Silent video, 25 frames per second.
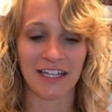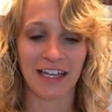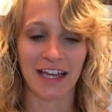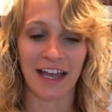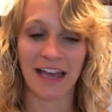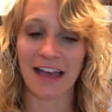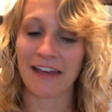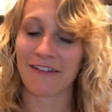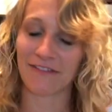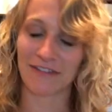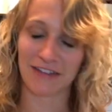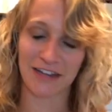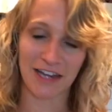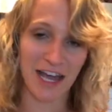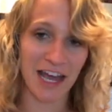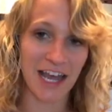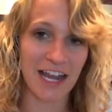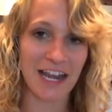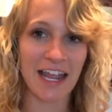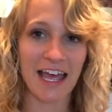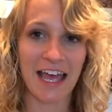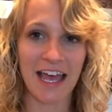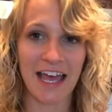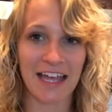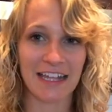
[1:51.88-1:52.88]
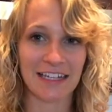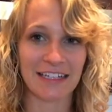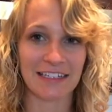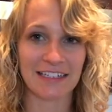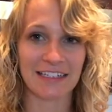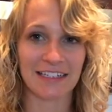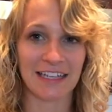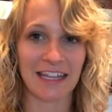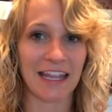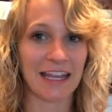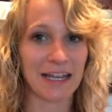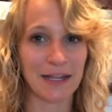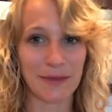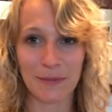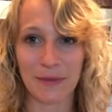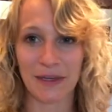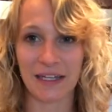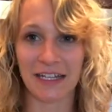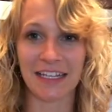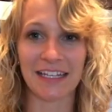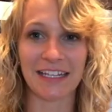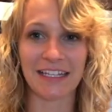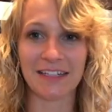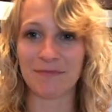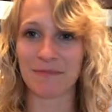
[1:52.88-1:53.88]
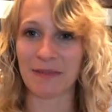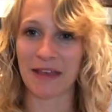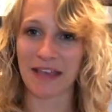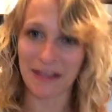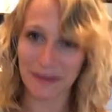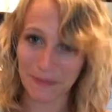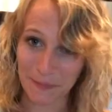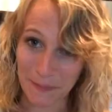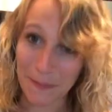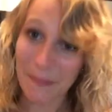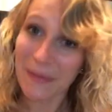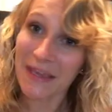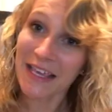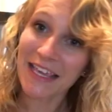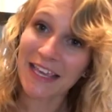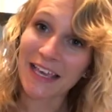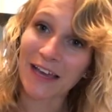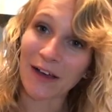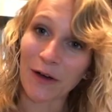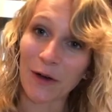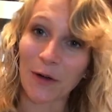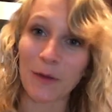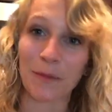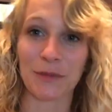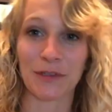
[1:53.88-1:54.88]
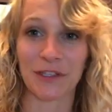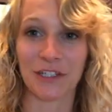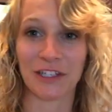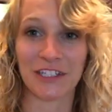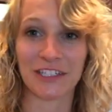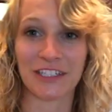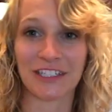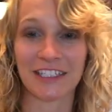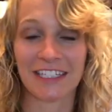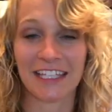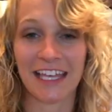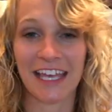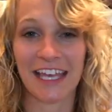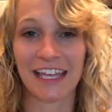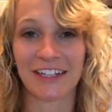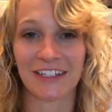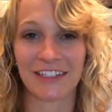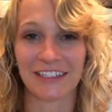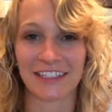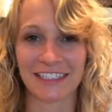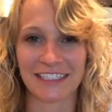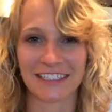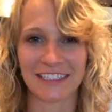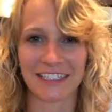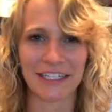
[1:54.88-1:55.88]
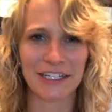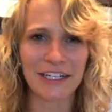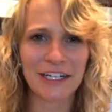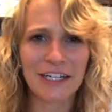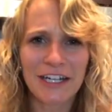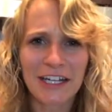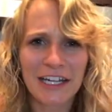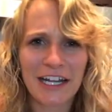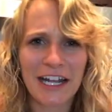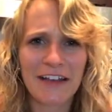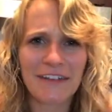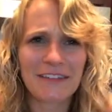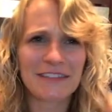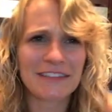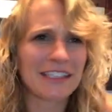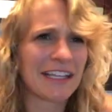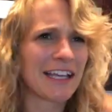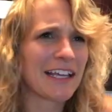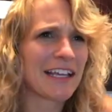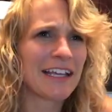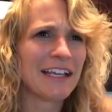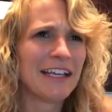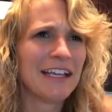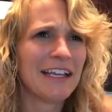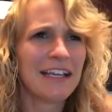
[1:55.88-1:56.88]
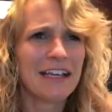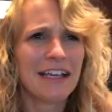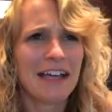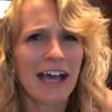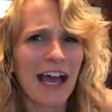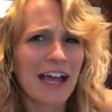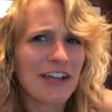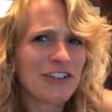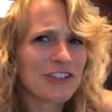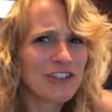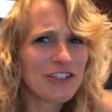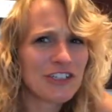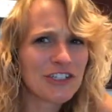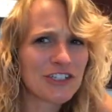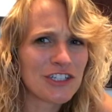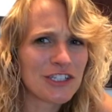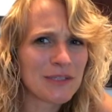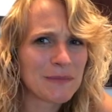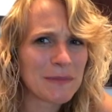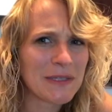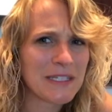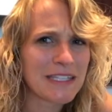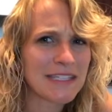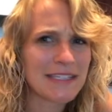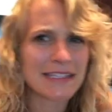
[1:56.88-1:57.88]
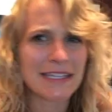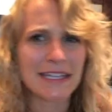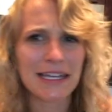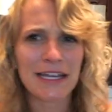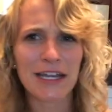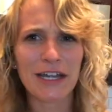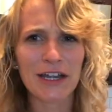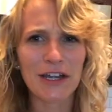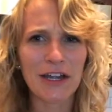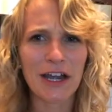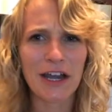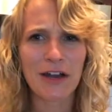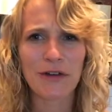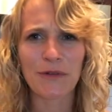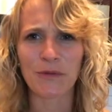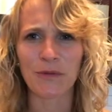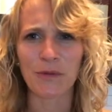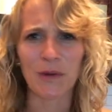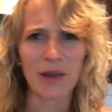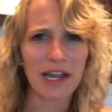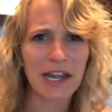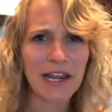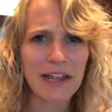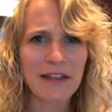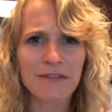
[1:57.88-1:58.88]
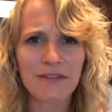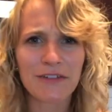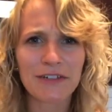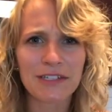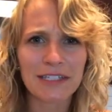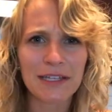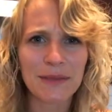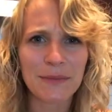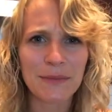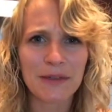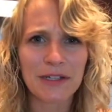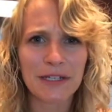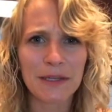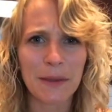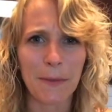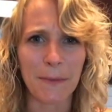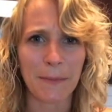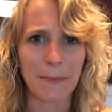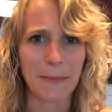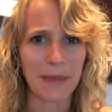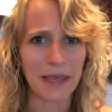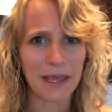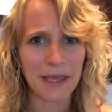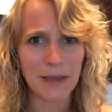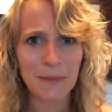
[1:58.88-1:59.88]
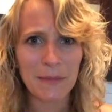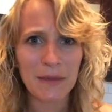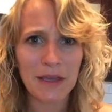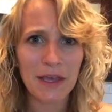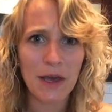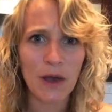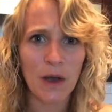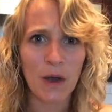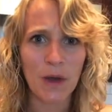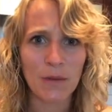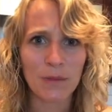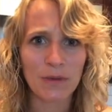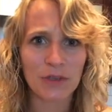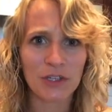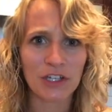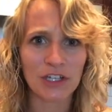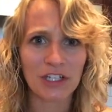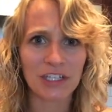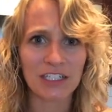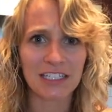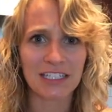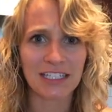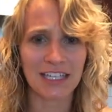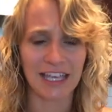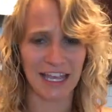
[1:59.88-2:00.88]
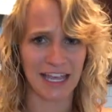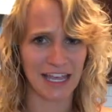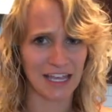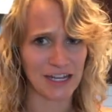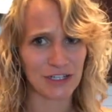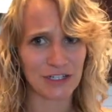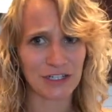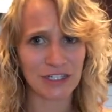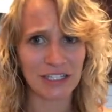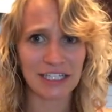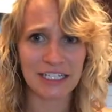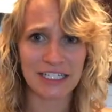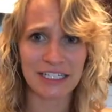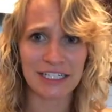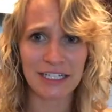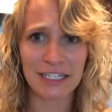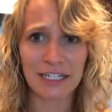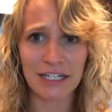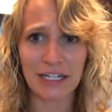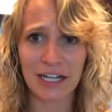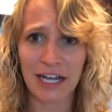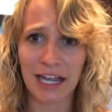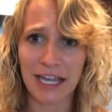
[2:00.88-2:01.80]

I have not had anybody make me a home-cooked candlelit dinner, and I was like, I shouldn't just be sitting around waiting for someone to make me a home-cooked candlelit dinner.